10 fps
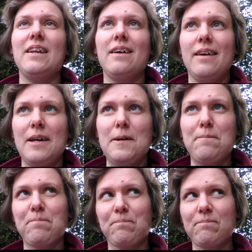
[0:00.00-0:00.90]
in a um,
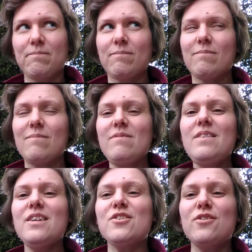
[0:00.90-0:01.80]

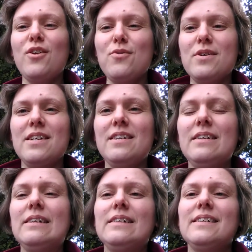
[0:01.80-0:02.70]
slogan.
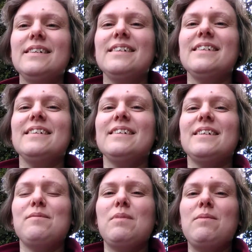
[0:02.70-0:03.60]

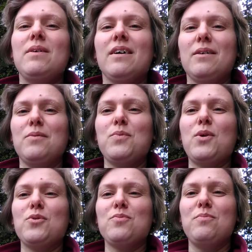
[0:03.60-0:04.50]
Maybe I
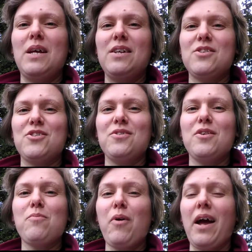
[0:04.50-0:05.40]
won't mention
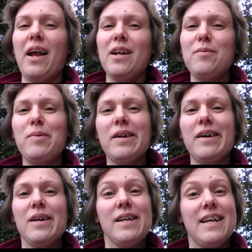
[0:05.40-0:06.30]
the brand, but
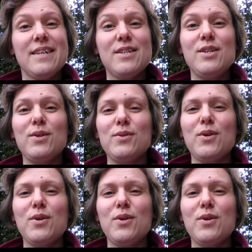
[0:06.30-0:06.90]
I guess you'll